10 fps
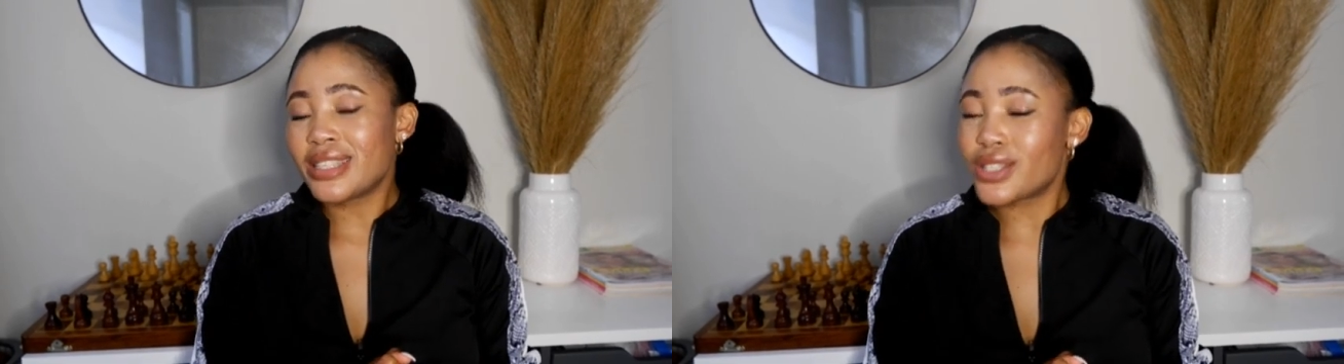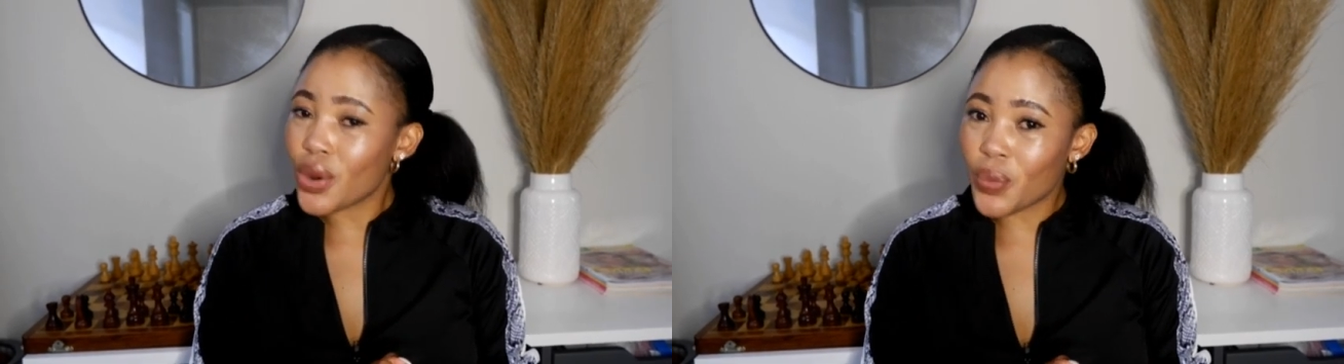
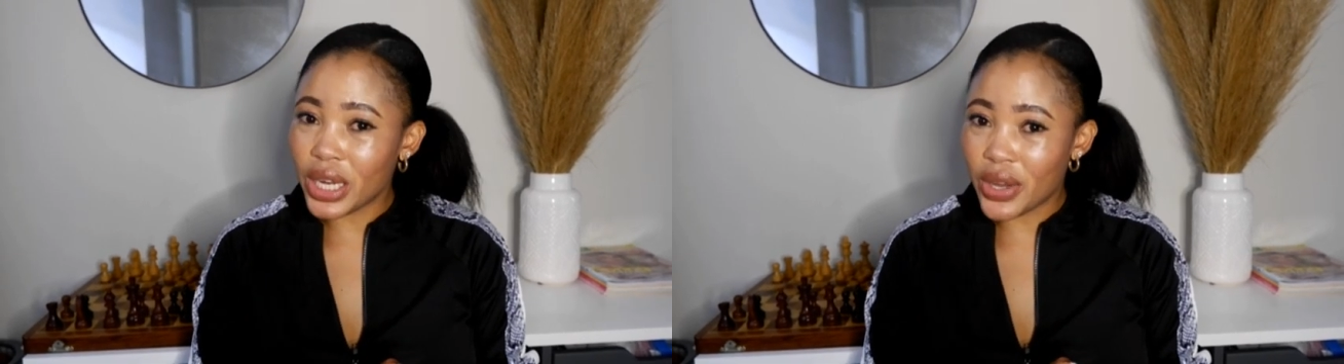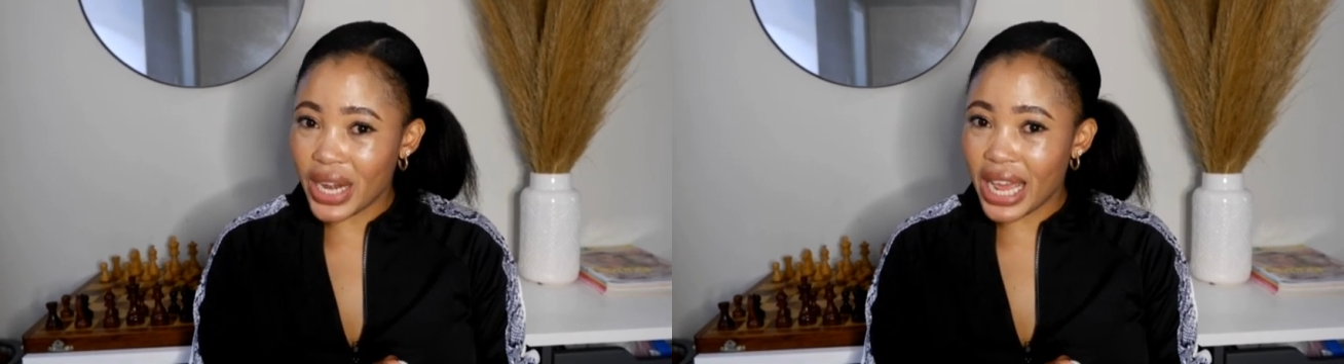it's not
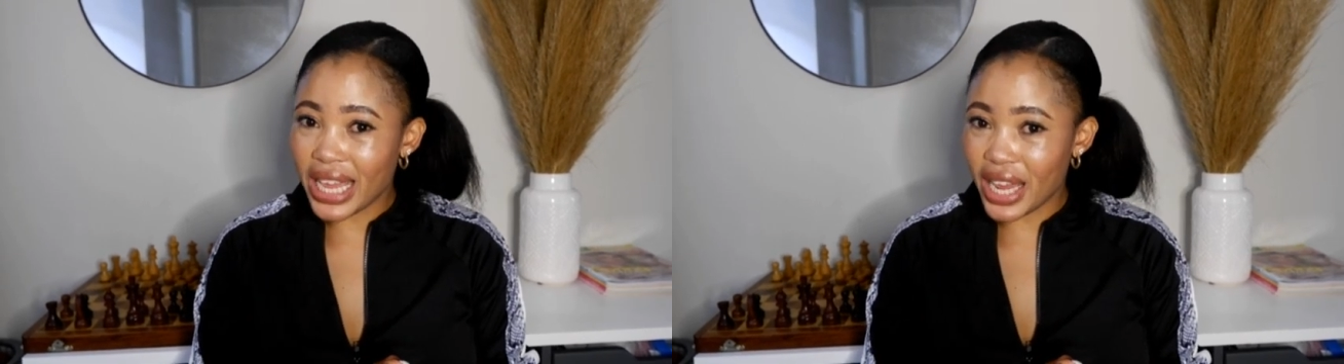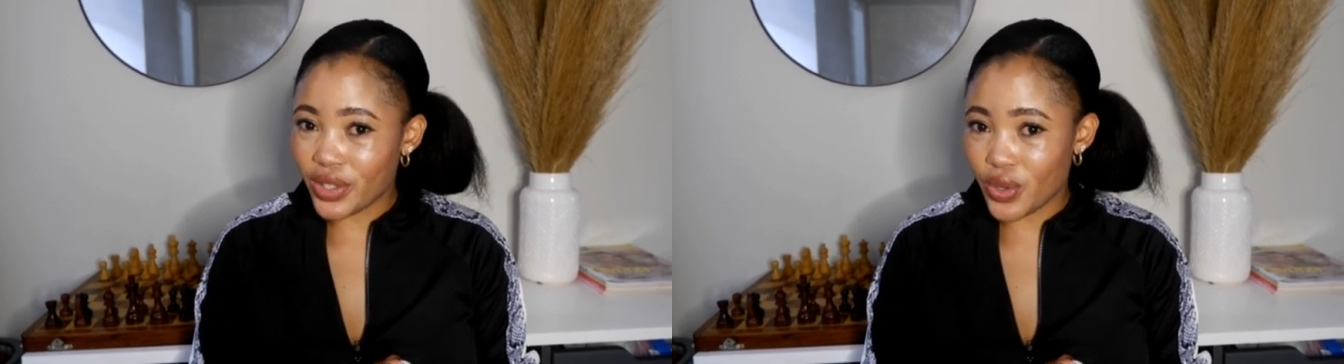really
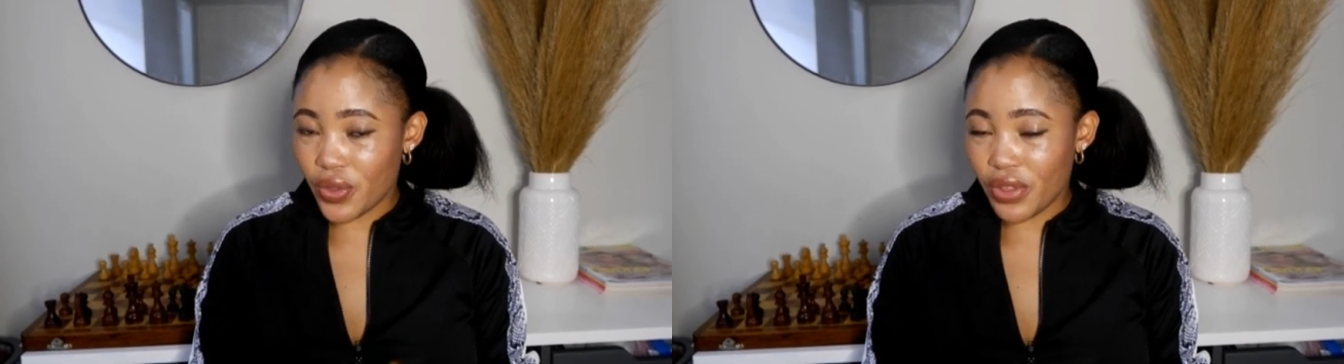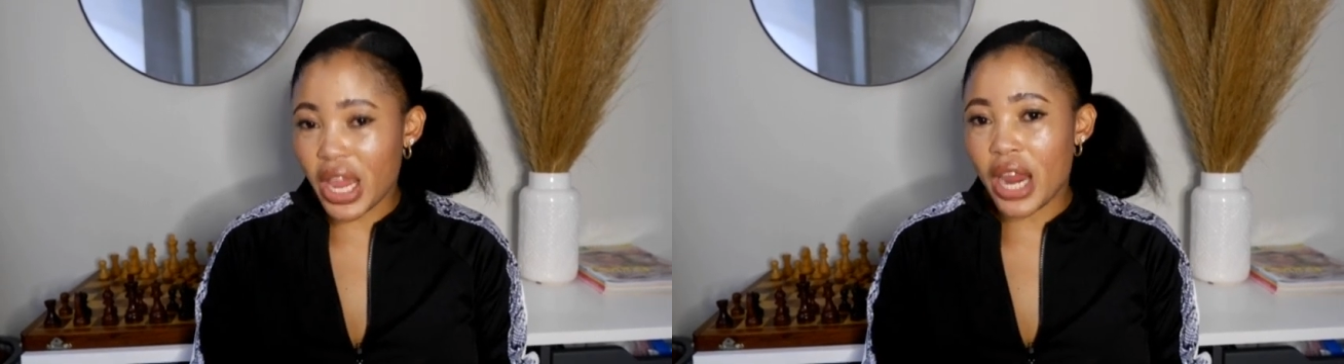gonna get
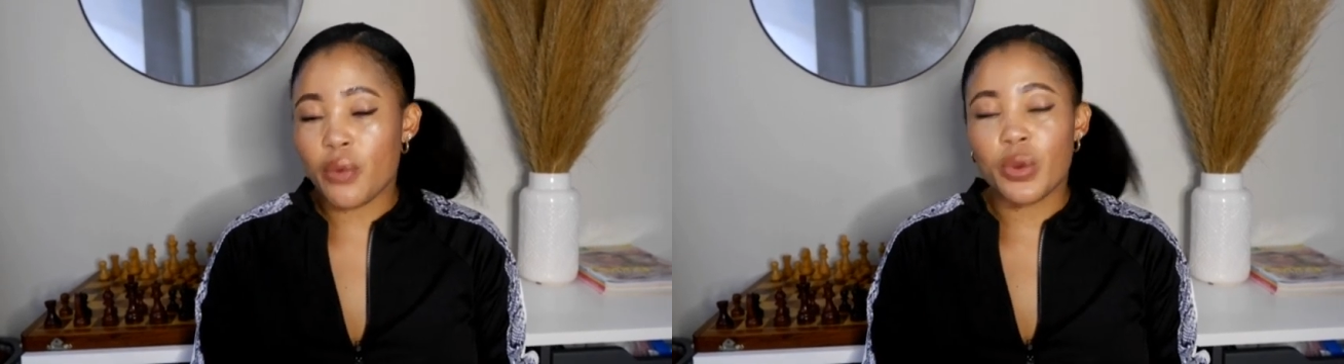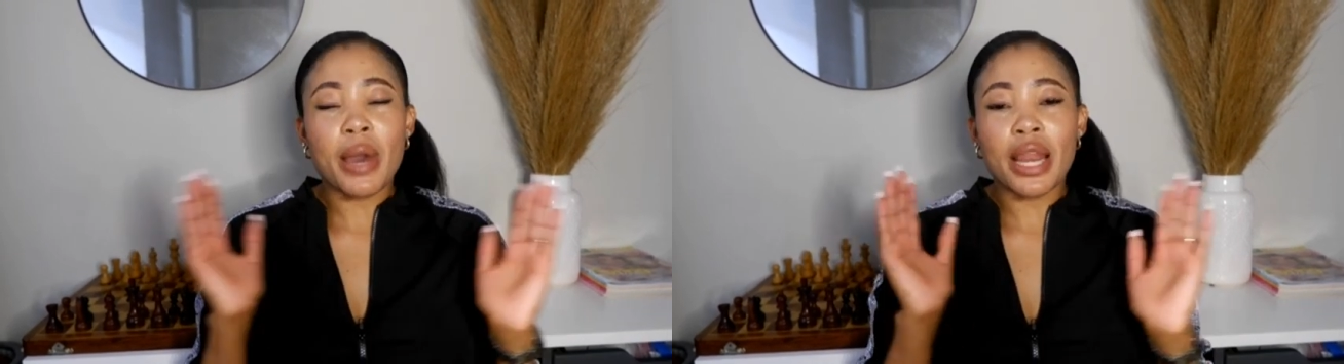you
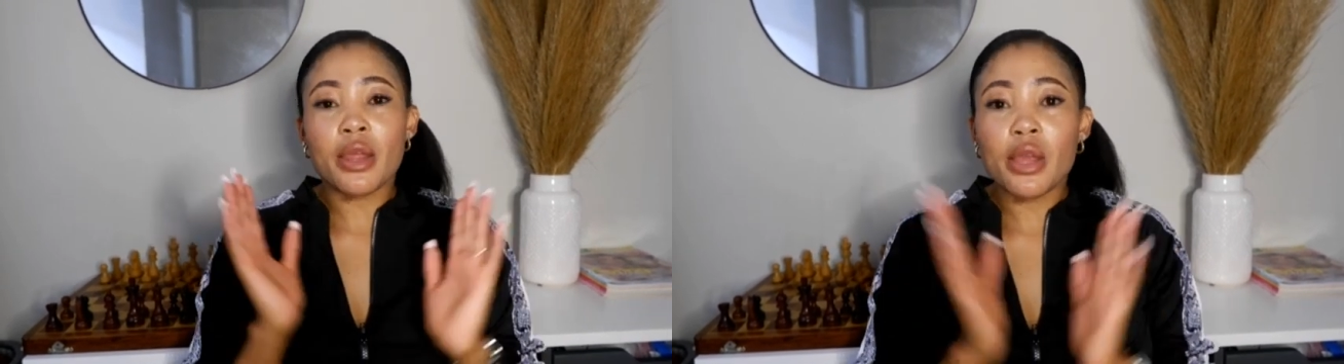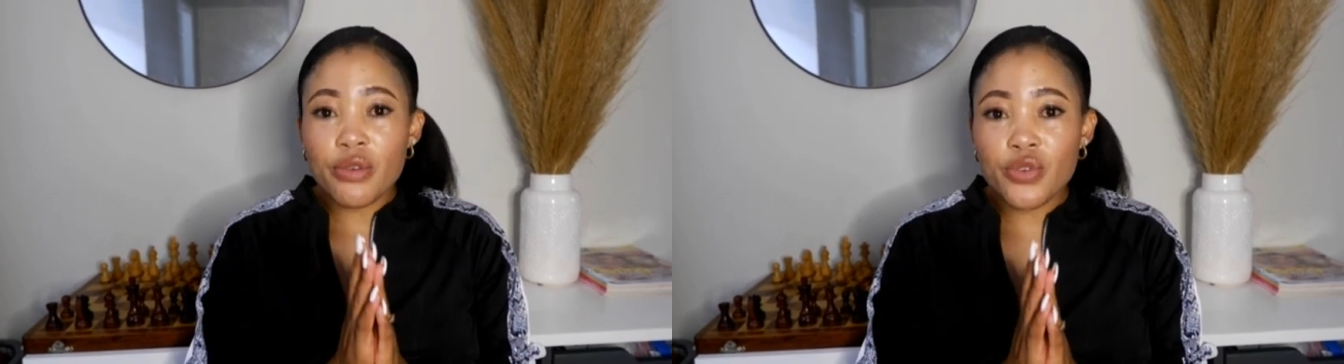there.
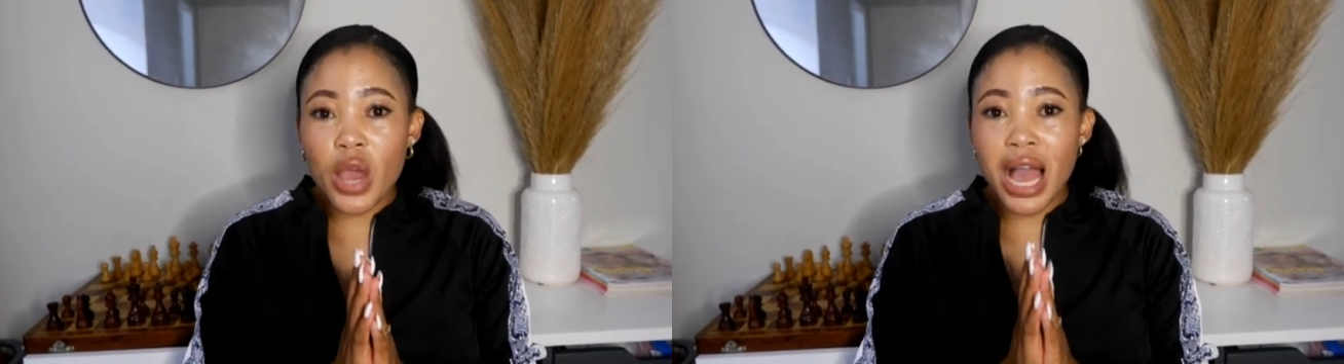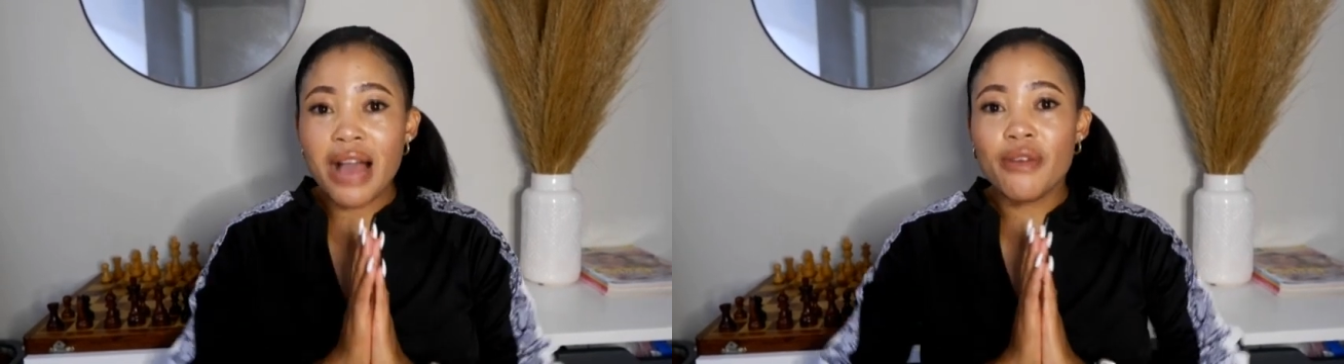But if
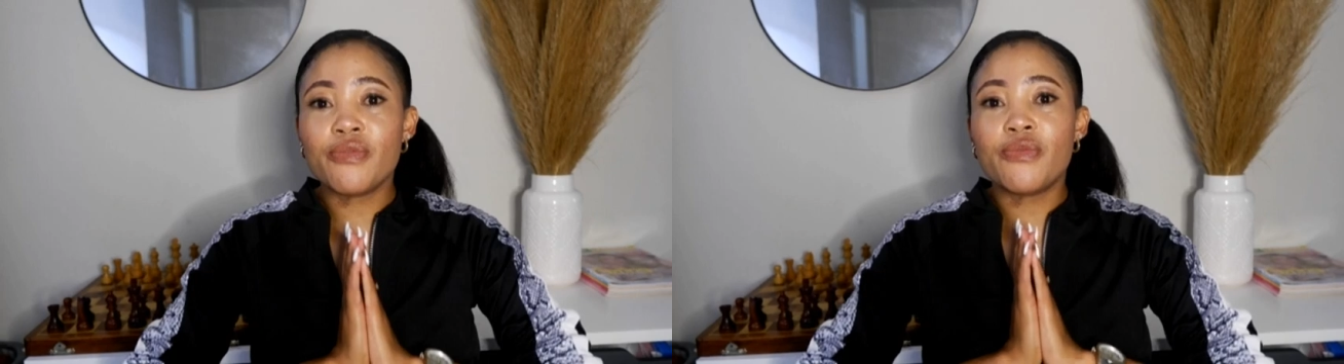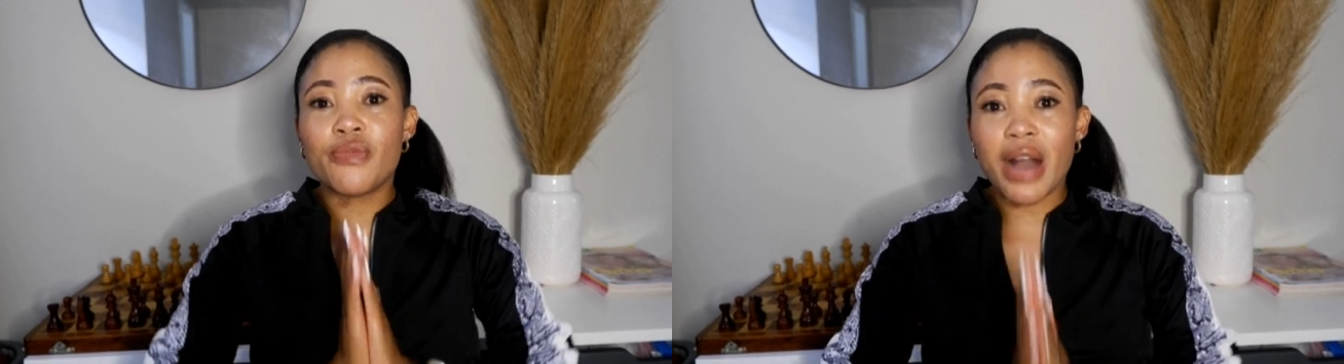you have